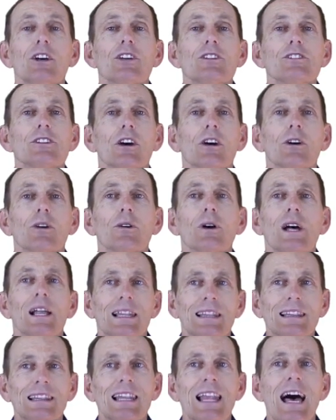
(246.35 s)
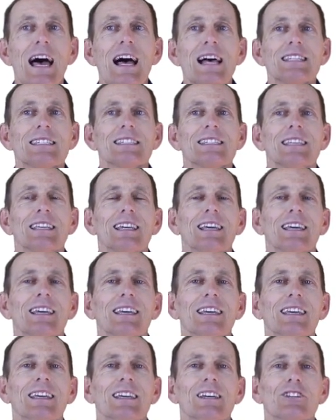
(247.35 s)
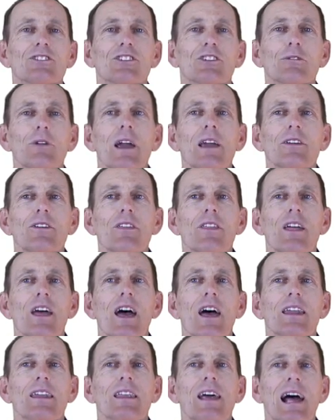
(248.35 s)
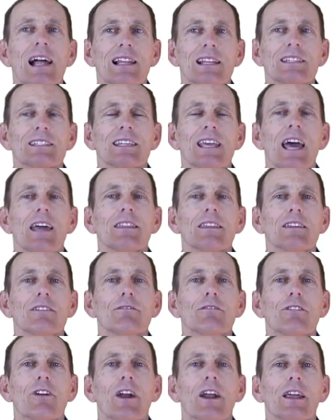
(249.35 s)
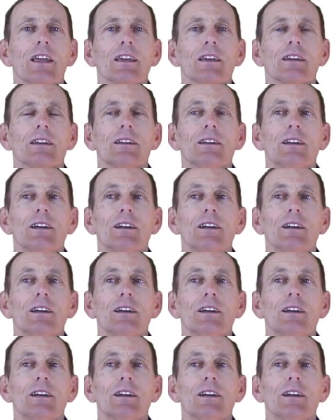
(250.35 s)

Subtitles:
So less is greater than Alex, Kathy, and Frank,